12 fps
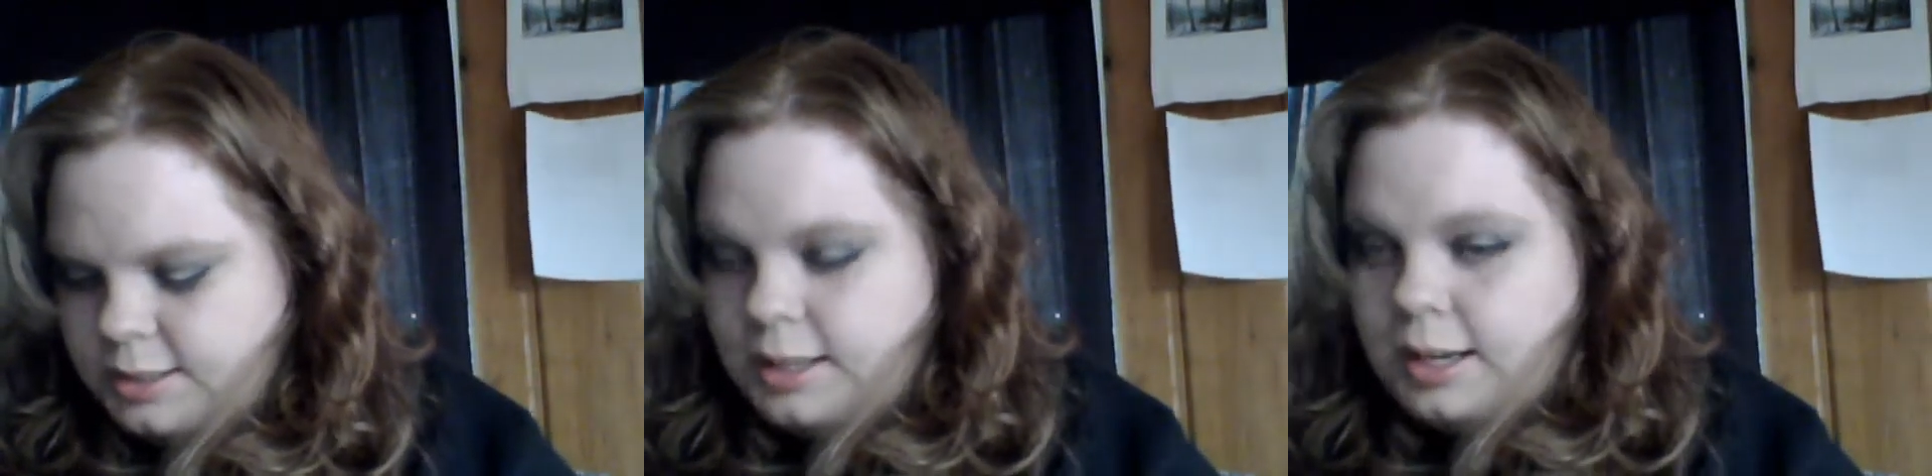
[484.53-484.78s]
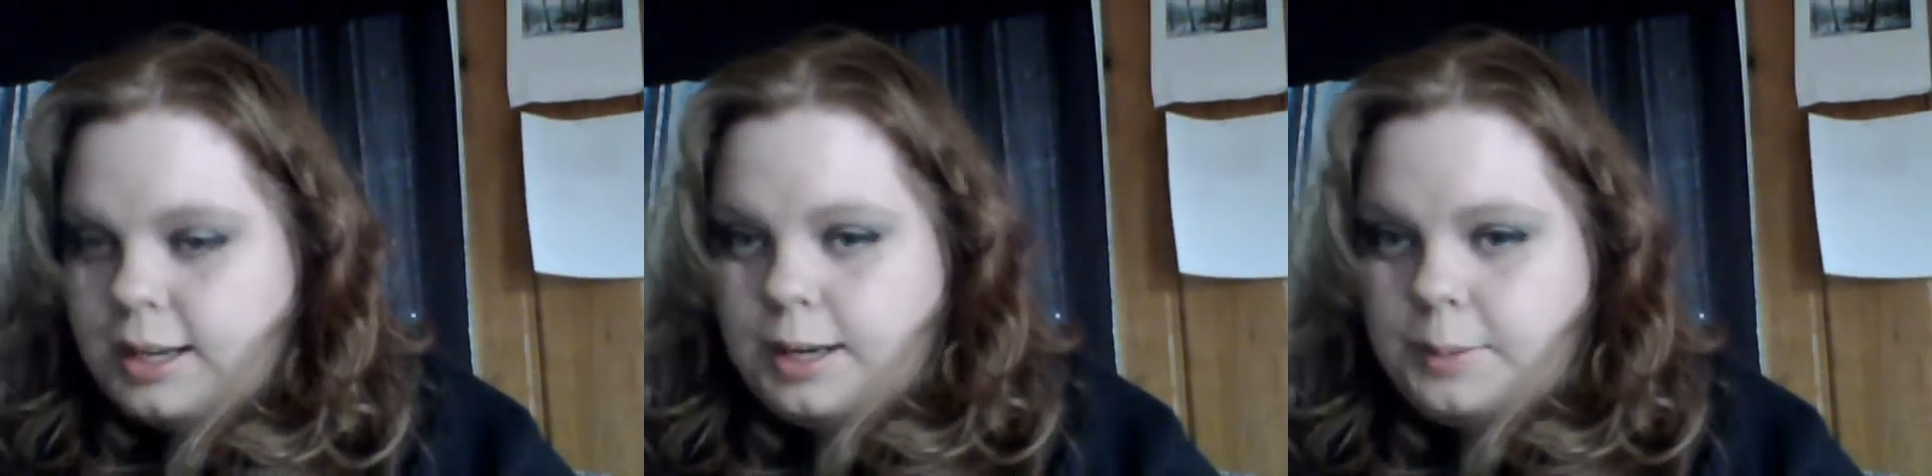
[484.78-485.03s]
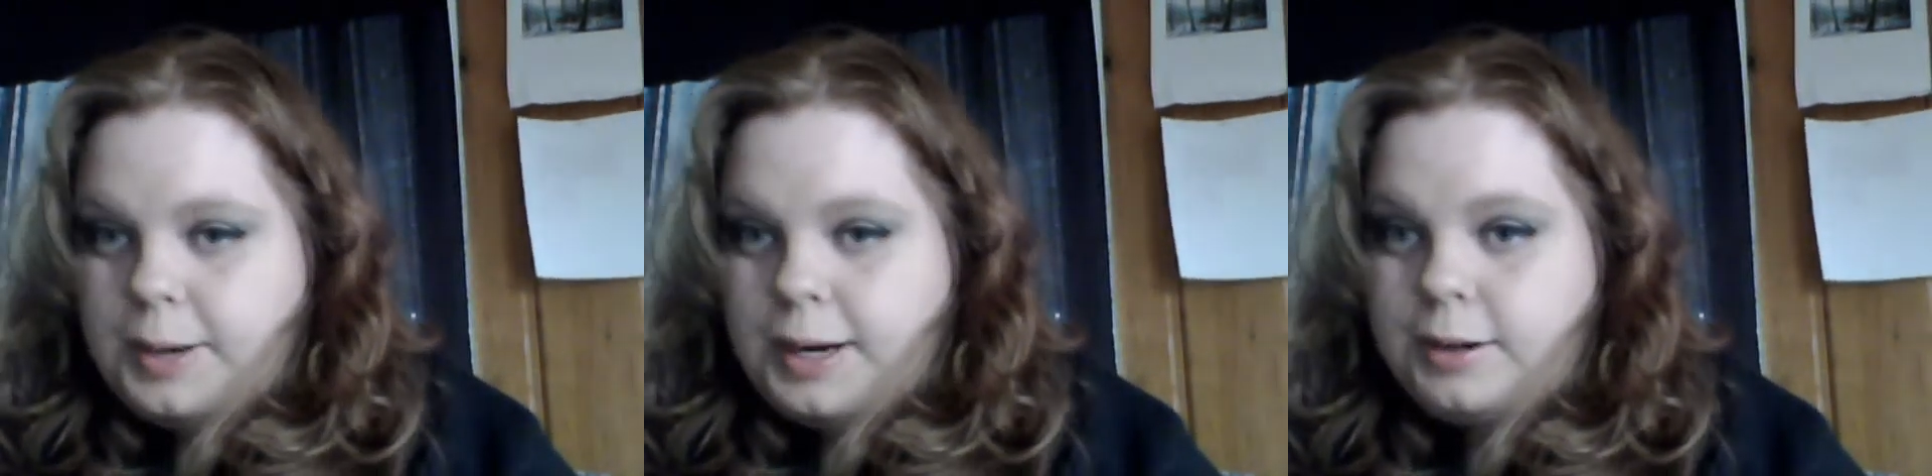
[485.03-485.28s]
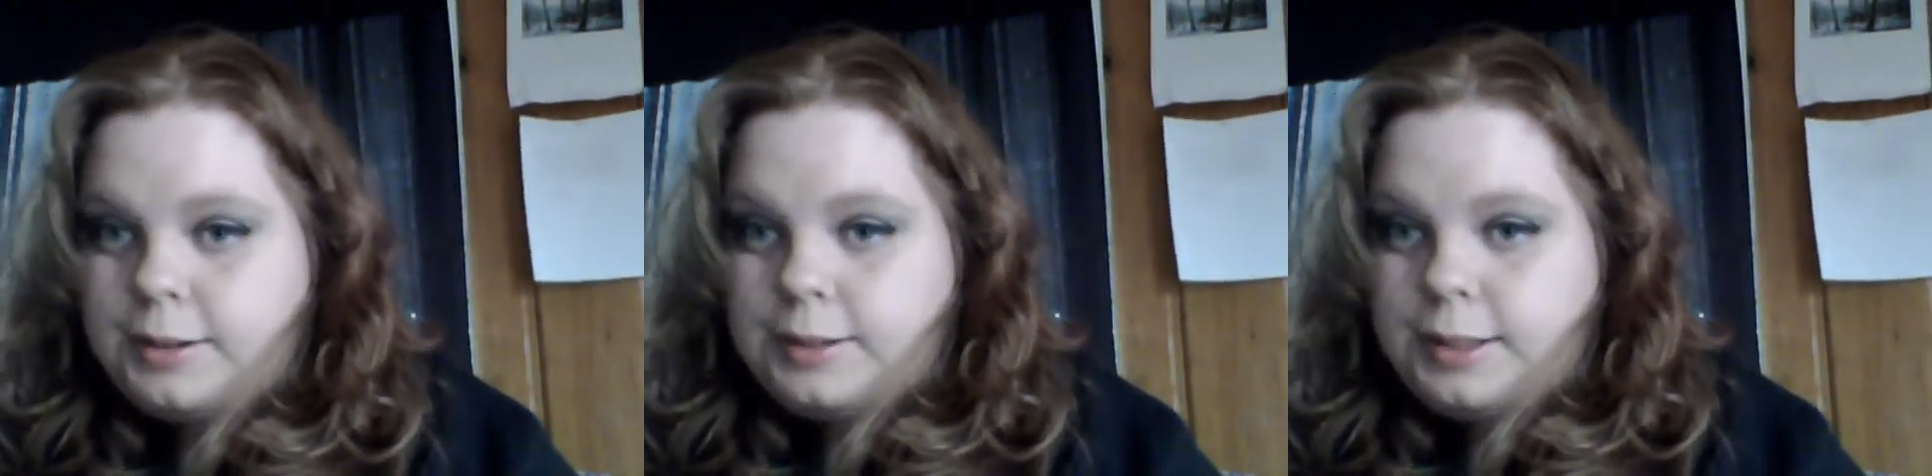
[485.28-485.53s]
like I
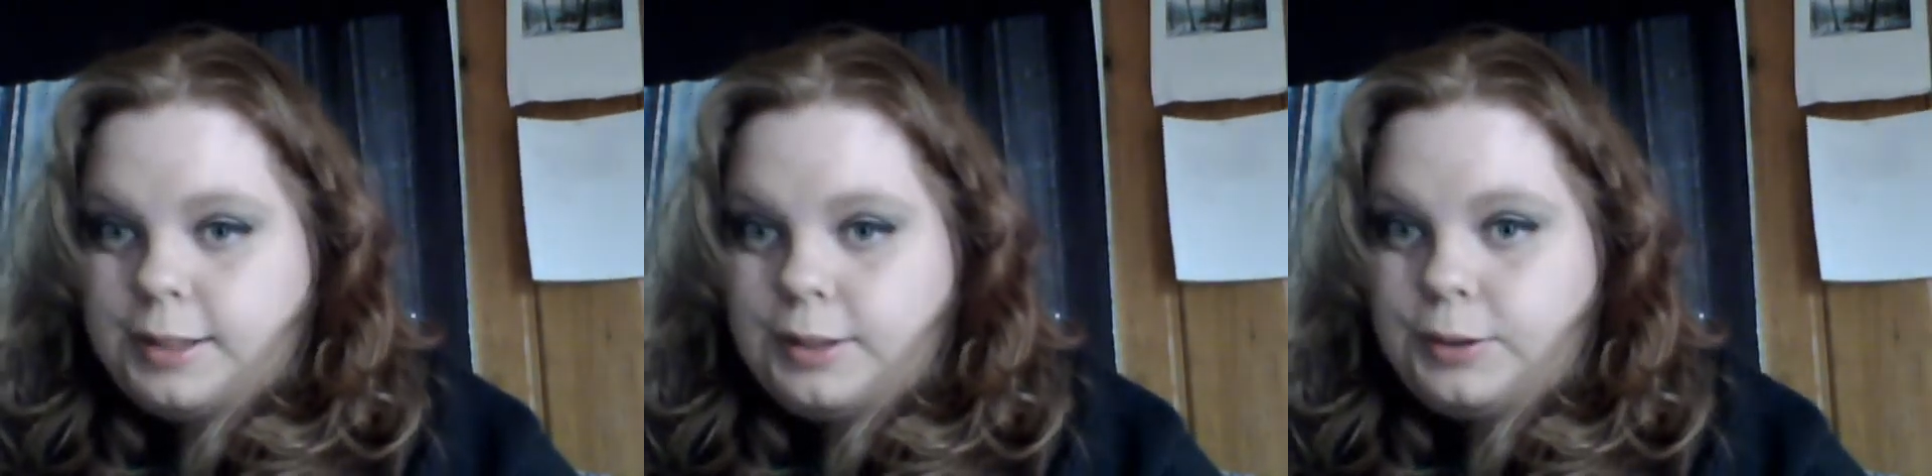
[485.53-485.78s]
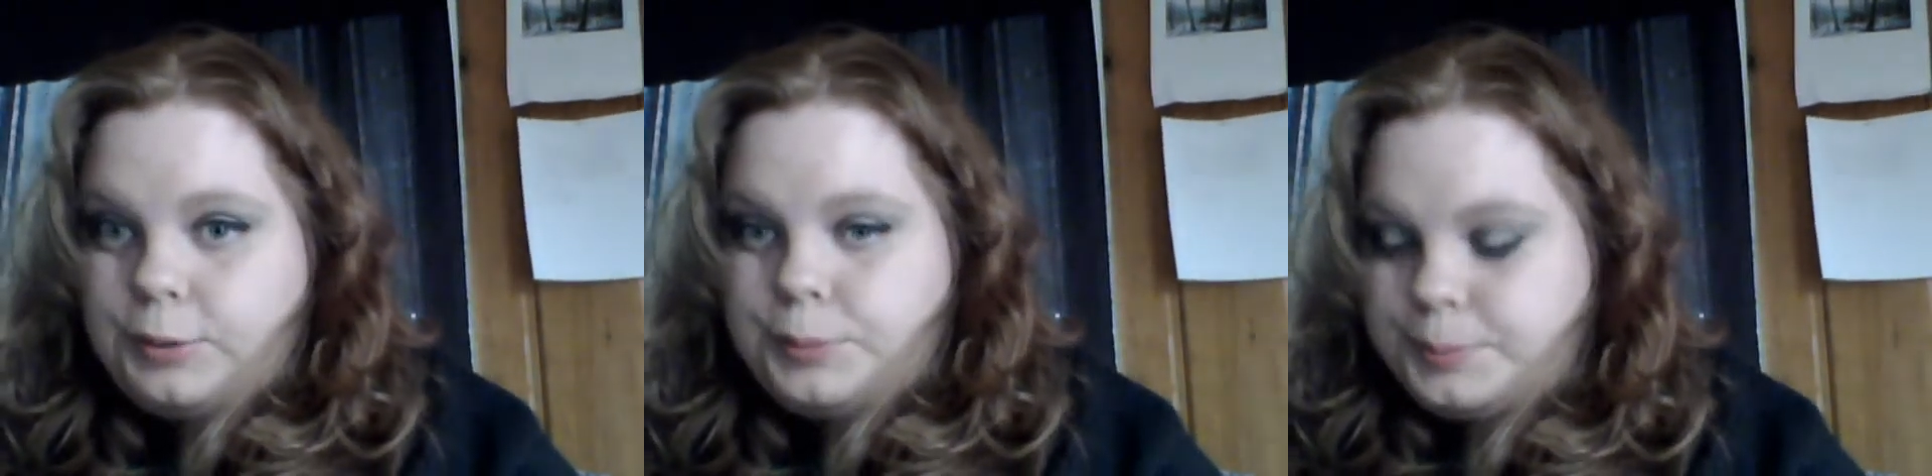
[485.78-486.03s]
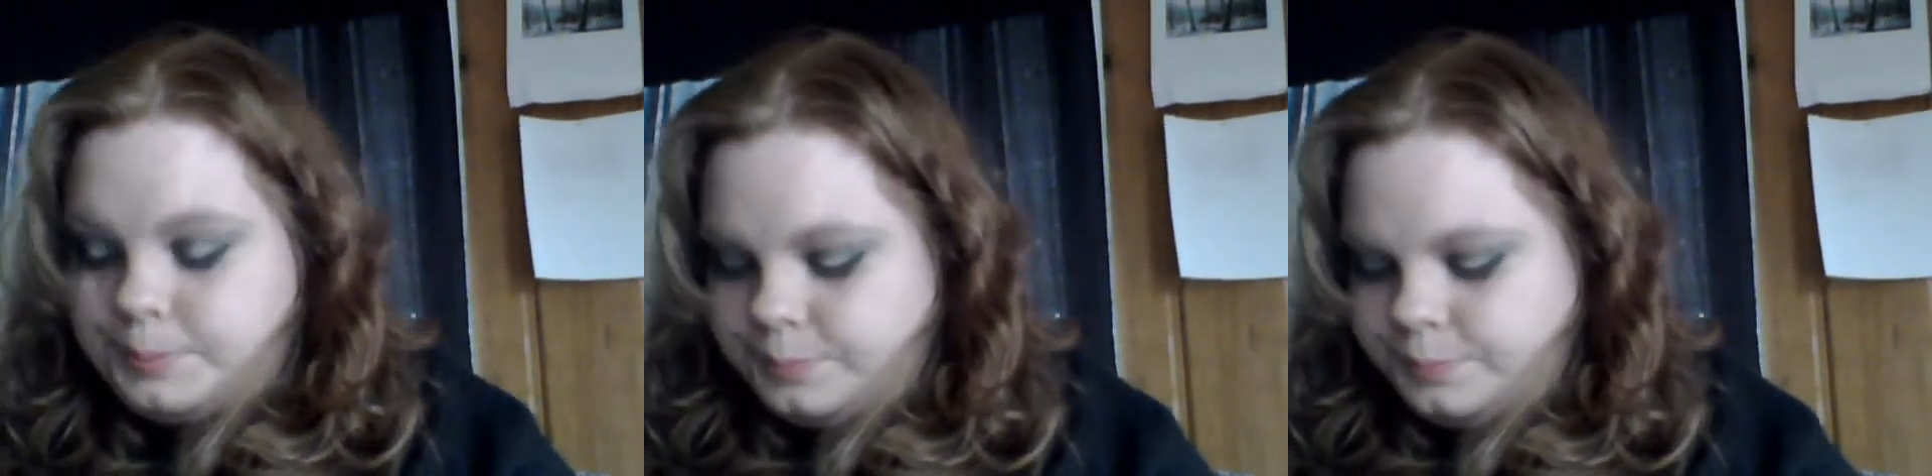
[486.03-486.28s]
apparently do.